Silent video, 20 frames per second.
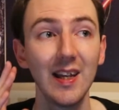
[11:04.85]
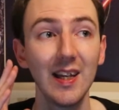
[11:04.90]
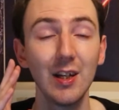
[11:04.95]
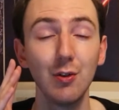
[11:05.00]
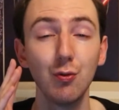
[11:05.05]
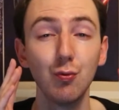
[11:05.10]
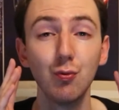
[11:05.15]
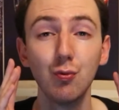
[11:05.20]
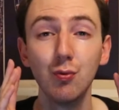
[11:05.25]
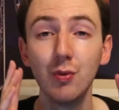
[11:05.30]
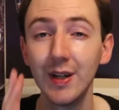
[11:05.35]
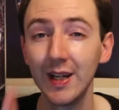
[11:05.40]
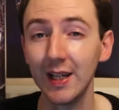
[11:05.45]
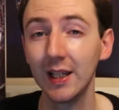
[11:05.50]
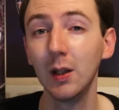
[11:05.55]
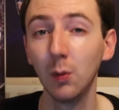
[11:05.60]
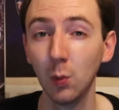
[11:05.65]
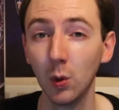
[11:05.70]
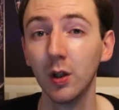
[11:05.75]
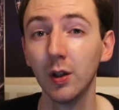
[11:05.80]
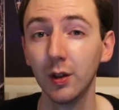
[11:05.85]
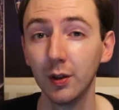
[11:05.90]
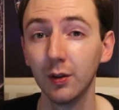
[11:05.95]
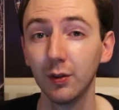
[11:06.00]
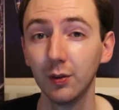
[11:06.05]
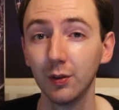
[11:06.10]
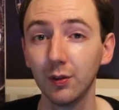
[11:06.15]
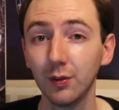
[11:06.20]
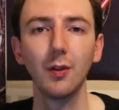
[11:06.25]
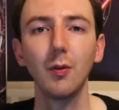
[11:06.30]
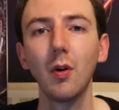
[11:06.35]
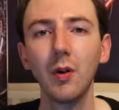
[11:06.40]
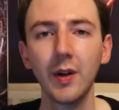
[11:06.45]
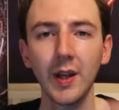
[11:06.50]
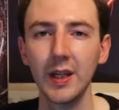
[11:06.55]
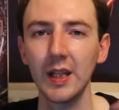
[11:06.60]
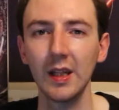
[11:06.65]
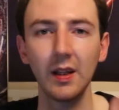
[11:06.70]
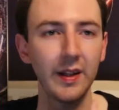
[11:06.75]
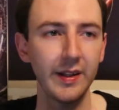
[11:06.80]
it really works there aren't
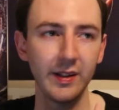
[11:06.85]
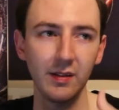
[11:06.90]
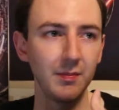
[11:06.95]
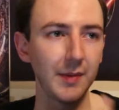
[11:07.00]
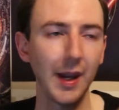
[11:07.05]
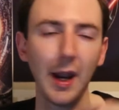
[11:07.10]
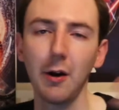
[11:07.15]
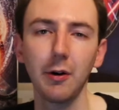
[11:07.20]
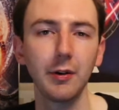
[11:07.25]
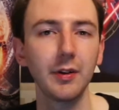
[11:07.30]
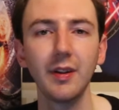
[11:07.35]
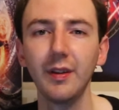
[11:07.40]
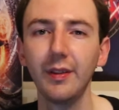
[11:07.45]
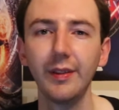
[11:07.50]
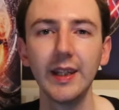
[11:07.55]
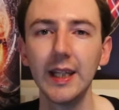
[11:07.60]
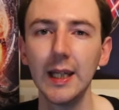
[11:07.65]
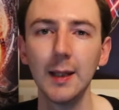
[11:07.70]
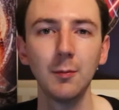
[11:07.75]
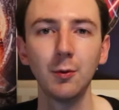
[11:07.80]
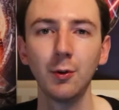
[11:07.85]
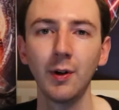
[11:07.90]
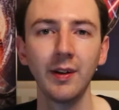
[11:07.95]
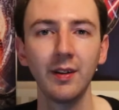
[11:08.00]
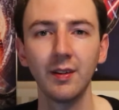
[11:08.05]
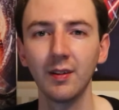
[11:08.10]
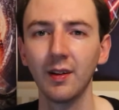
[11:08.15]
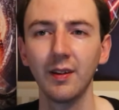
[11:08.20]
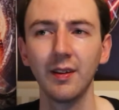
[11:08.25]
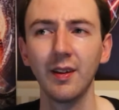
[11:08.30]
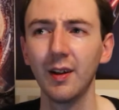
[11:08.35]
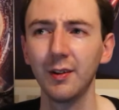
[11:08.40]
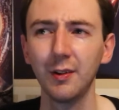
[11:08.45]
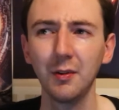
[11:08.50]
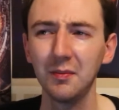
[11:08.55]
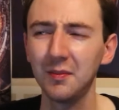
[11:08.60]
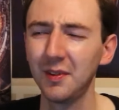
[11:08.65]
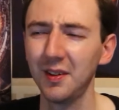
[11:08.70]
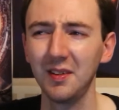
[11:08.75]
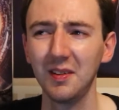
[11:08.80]
any like character themes or anything like that i
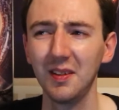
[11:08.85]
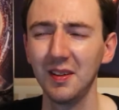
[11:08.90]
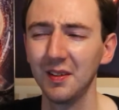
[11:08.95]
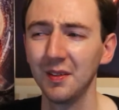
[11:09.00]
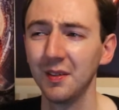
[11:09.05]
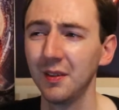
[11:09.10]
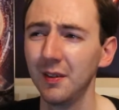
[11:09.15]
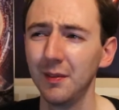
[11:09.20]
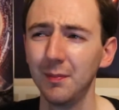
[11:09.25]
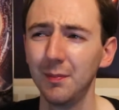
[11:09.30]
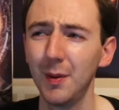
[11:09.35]
don't really think that the,